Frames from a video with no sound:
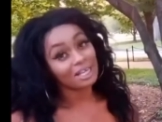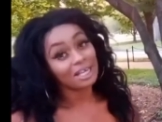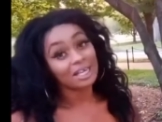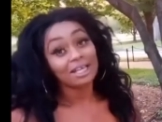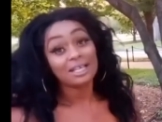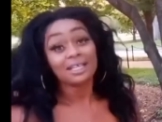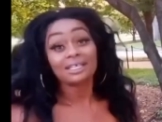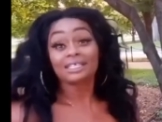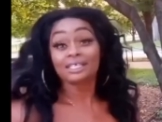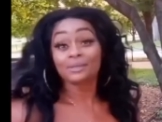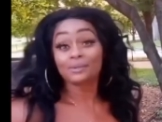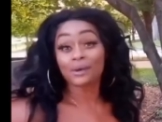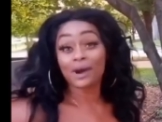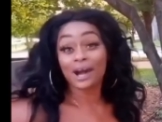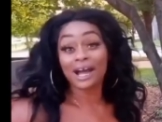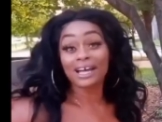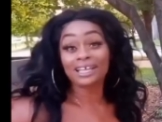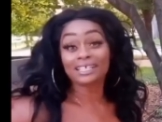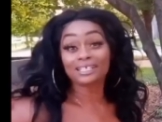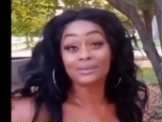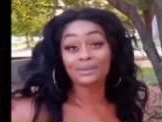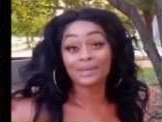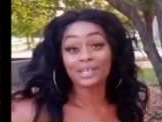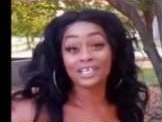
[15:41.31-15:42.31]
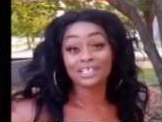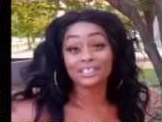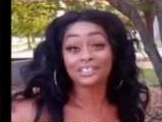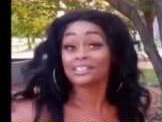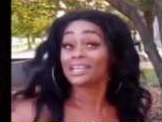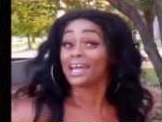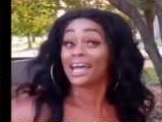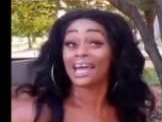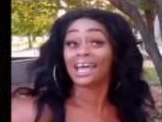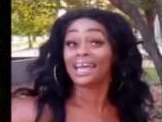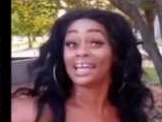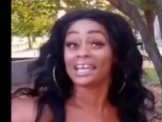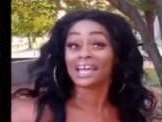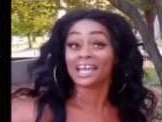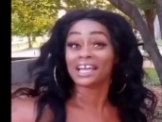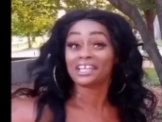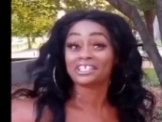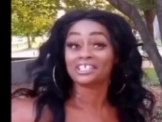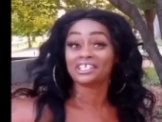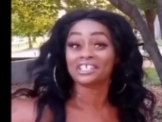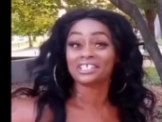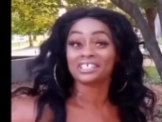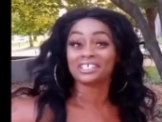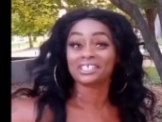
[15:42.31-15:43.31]
Surprise, bitch. I ain't got shit to
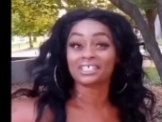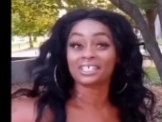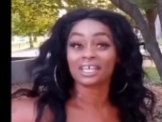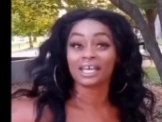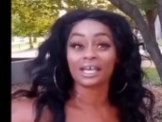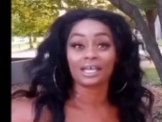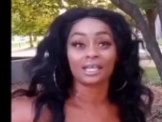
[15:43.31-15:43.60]
say.